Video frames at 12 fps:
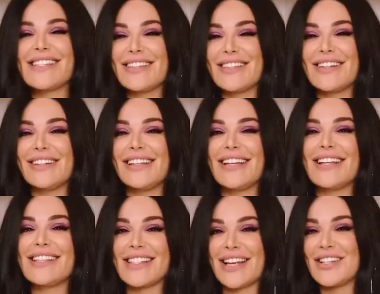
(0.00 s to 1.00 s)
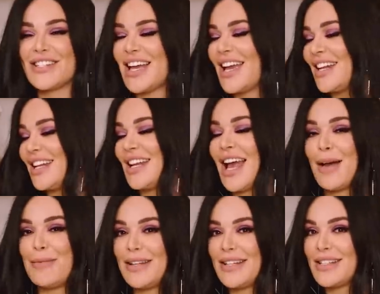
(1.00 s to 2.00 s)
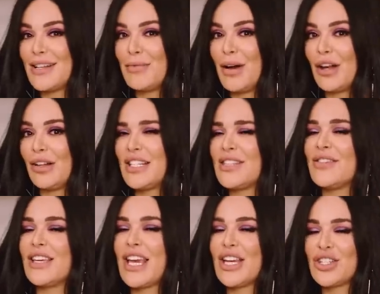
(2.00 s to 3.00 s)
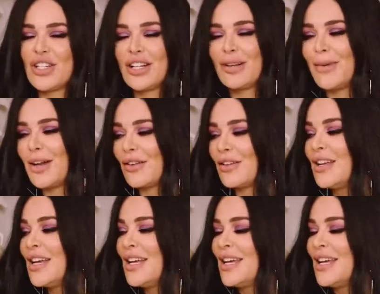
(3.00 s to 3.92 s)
is literally sunshine and happiness in a bottle. It's a vacation in a bottle.